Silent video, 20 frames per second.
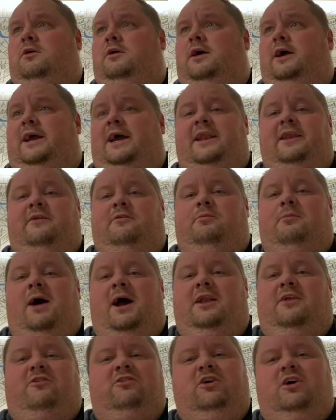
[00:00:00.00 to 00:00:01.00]
Again, this
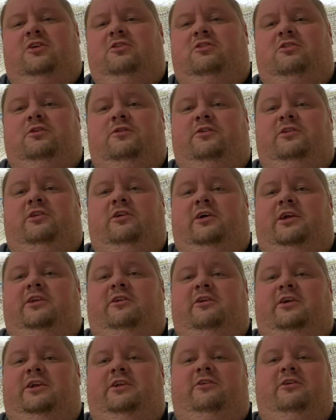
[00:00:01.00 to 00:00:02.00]
minus cost and stuff. It's
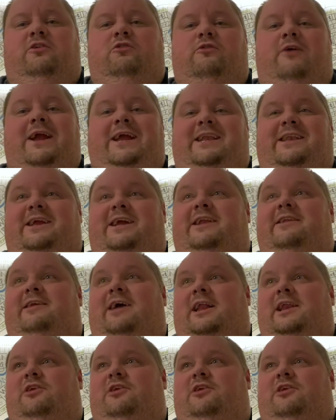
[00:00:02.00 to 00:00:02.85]
not into great detail.